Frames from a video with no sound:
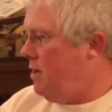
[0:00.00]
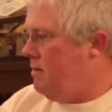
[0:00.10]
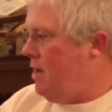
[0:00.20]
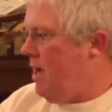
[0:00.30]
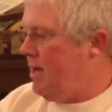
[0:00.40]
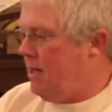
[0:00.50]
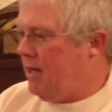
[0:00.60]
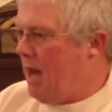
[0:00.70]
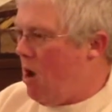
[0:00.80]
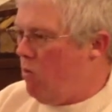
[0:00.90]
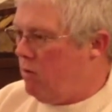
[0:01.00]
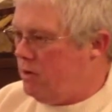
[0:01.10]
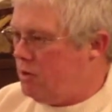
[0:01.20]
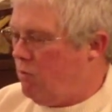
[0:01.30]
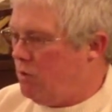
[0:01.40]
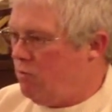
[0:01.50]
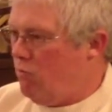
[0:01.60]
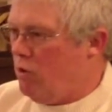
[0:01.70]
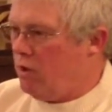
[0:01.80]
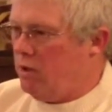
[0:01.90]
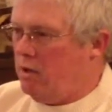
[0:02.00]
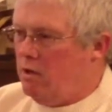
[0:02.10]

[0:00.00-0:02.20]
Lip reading: I had to get out. It just wasn't working.